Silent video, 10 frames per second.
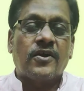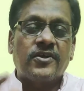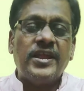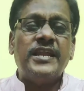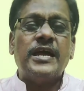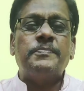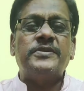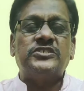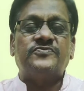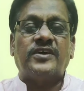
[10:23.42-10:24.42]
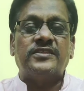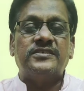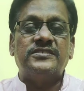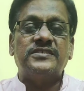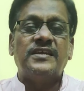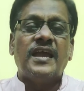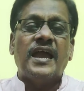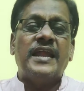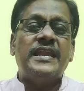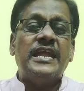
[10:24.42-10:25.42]
create happiness for others,
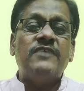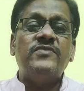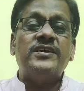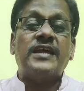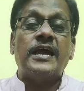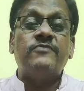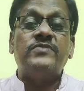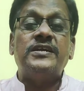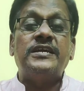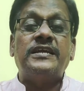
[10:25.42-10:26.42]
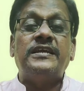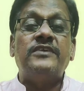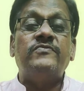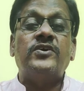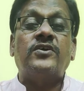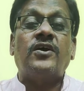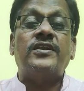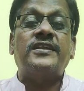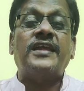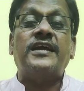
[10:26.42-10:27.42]
and never ever give your
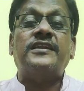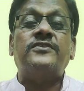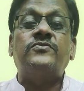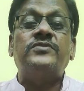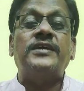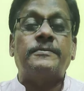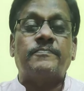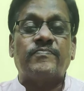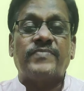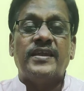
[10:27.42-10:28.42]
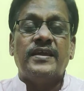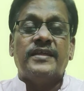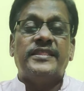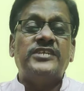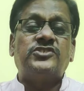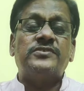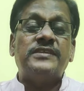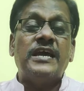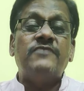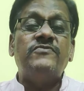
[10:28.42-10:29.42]
contact to them. They should
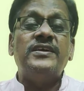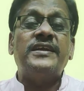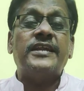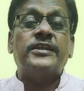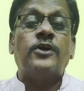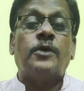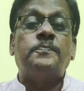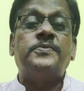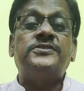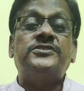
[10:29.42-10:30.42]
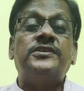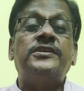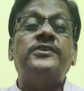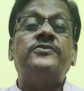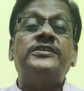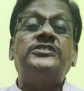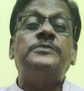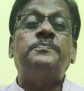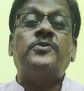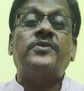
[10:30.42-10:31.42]
never get an opportunity to
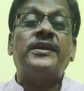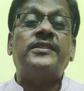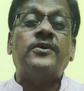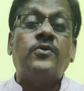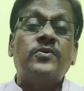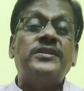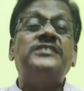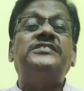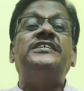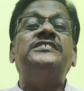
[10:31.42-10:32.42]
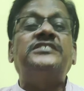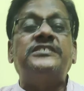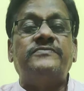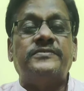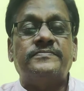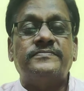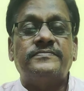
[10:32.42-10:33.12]
reciprocate the goodness they received.